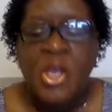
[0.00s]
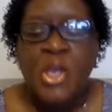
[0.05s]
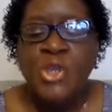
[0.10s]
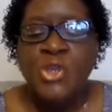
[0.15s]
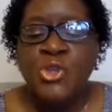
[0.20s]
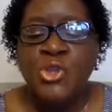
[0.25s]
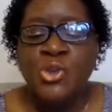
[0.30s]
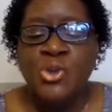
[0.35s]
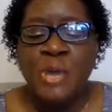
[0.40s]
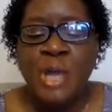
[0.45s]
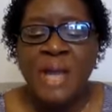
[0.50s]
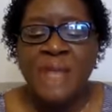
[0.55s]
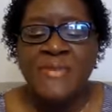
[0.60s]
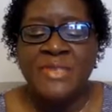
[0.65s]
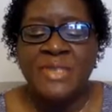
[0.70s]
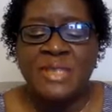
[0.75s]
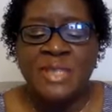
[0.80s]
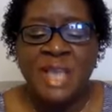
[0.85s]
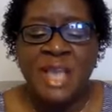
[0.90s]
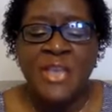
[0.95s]
you have
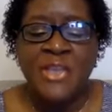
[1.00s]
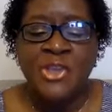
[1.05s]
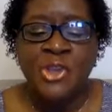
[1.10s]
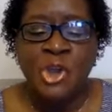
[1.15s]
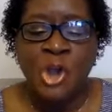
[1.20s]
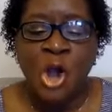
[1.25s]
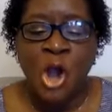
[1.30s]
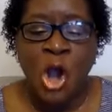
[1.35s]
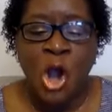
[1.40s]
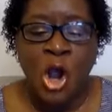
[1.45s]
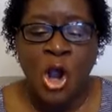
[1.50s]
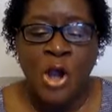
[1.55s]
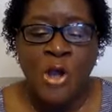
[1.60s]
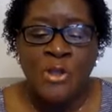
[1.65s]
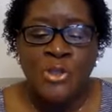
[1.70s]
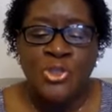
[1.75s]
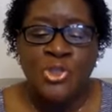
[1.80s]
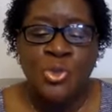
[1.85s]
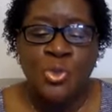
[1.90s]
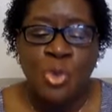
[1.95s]
set your heart
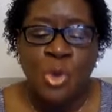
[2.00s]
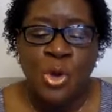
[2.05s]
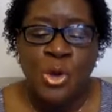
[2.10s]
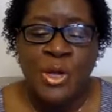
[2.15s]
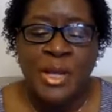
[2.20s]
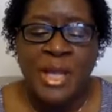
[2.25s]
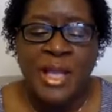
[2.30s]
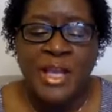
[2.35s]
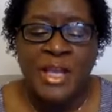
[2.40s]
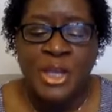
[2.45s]
toward a